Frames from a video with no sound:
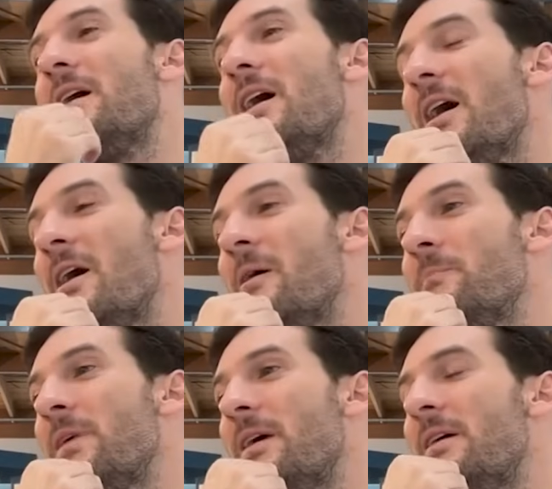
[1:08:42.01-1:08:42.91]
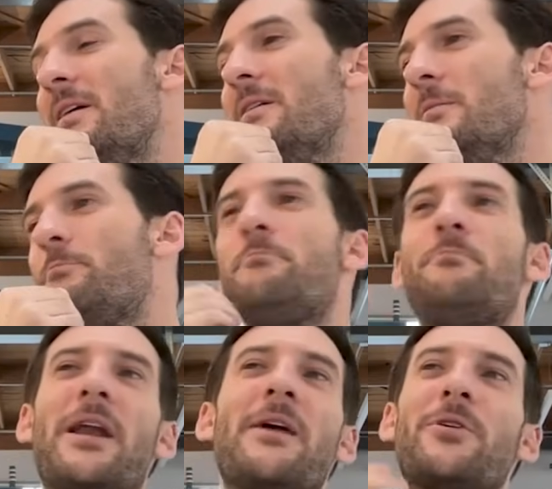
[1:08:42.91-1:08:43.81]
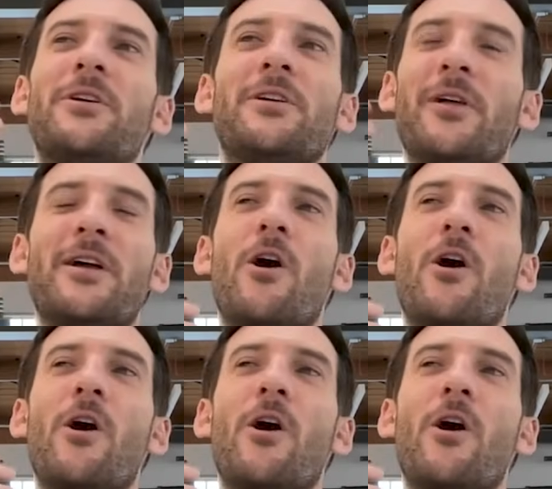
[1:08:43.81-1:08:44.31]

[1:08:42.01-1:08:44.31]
But I would argue, like,